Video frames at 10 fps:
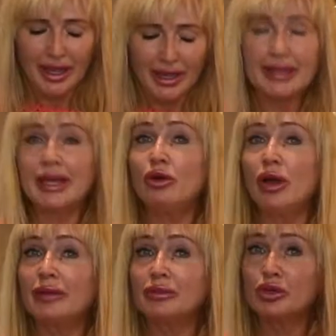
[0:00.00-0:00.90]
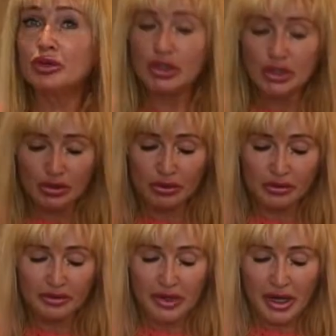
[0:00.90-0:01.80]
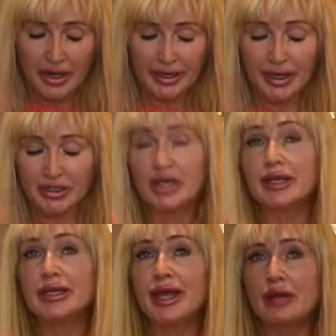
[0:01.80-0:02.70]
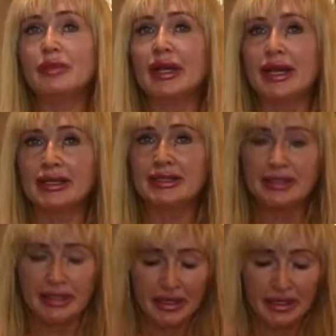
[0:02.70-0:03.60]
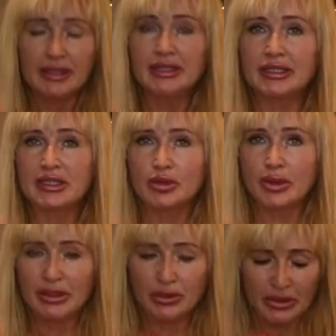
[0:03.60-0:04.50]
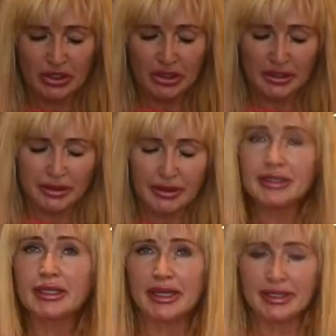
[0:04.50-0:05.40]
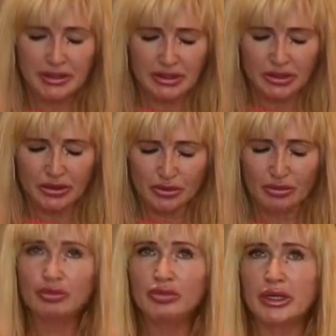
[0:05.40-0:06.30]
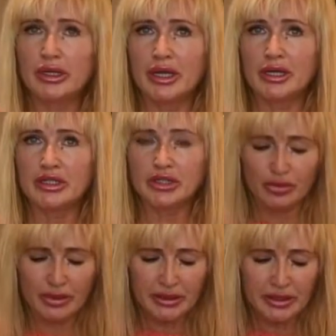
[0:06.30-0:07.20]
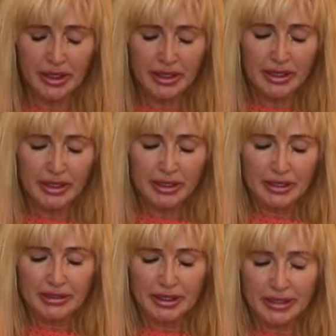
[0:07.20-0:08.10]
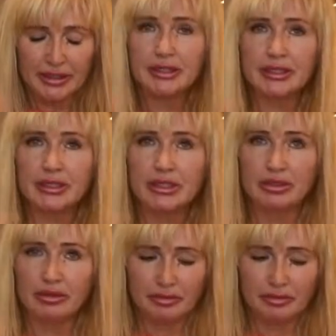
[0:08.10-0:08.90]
And now I'm going to fry, actually caramelize the squid which I sliced. It's one large squid sliced into